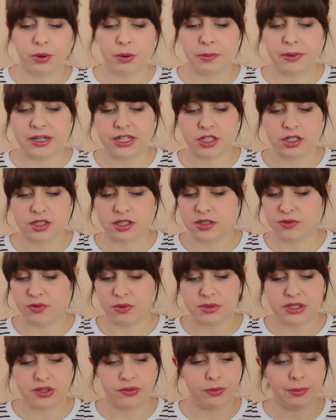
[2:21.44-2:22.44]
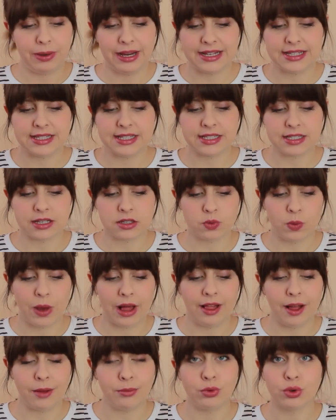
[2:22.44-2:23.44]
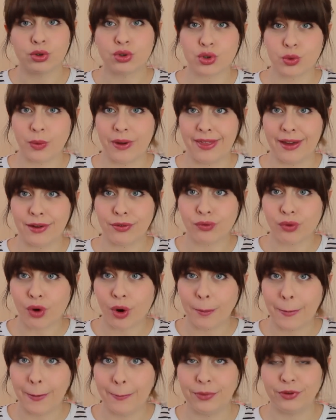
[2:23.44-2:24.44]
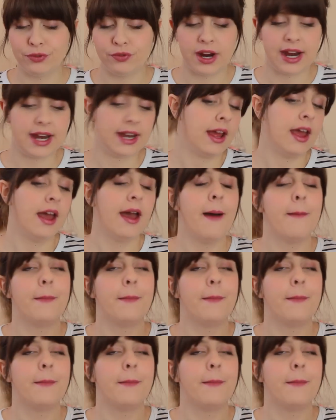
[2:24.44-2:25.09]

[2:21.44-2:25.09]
are probably just from different places as well. I'm not sure where they're from, I'm afraid.